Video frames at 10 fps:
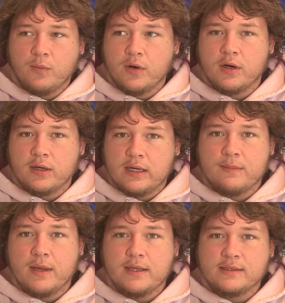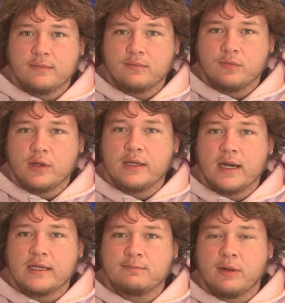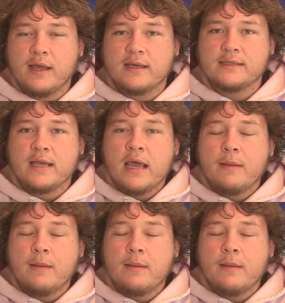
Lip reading: where he made some really nice plays,